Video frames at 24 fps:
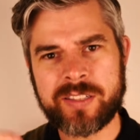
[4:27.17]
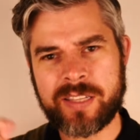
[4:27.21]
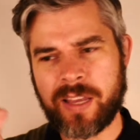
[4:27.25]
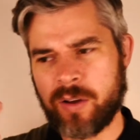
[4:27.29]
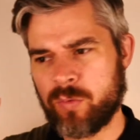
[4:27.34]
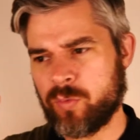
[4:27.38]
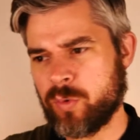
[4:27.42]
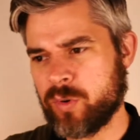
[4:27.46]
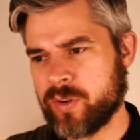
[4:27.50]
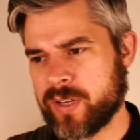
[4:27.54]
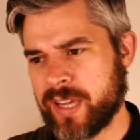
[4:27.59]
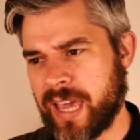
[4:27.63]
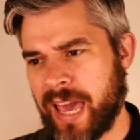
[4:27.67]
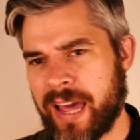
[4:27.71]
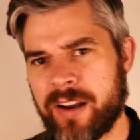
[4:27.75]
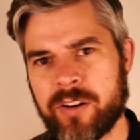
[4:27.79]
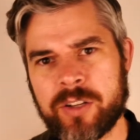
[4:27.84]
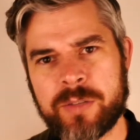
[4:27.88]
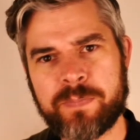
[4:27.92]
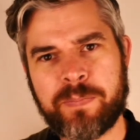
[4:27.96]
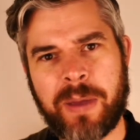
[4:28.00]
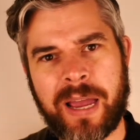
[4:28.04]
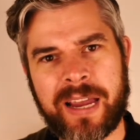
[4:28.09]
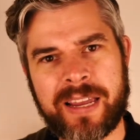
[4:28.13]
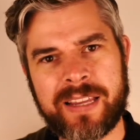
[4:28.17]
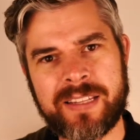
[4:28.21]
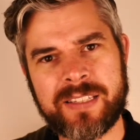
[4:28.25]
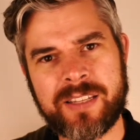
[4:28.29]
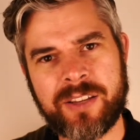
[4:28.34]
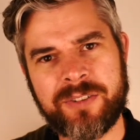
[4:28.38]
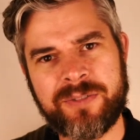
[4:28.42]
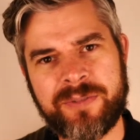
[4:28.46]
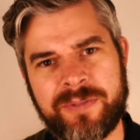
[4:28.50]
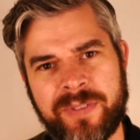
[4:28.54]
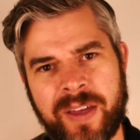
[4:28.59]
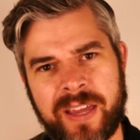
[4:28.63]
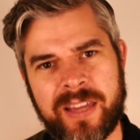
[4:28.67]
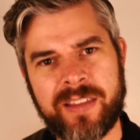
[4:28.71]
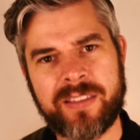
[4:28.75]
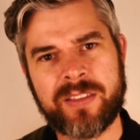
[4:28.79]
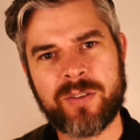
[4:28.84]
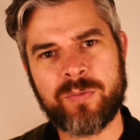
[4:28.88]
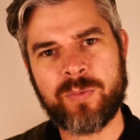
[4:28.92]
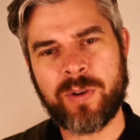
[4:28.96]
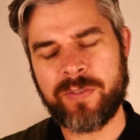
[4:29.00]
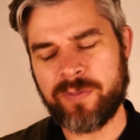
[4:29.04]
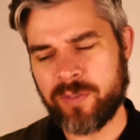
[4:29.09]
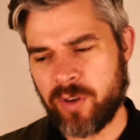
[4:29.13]
that will get us back into favor
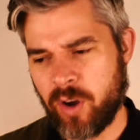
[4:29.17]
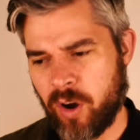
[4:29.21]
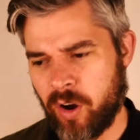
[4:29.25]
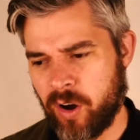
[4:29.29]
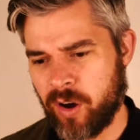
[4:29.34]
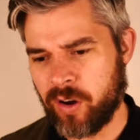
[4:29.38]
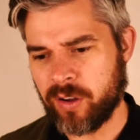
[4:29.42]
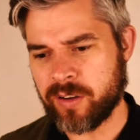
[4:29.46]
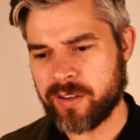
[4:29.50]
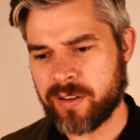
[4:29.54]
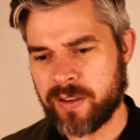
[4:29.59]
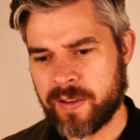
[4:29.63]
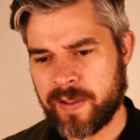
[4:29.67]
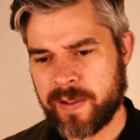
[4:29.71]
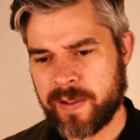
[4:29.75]
with God,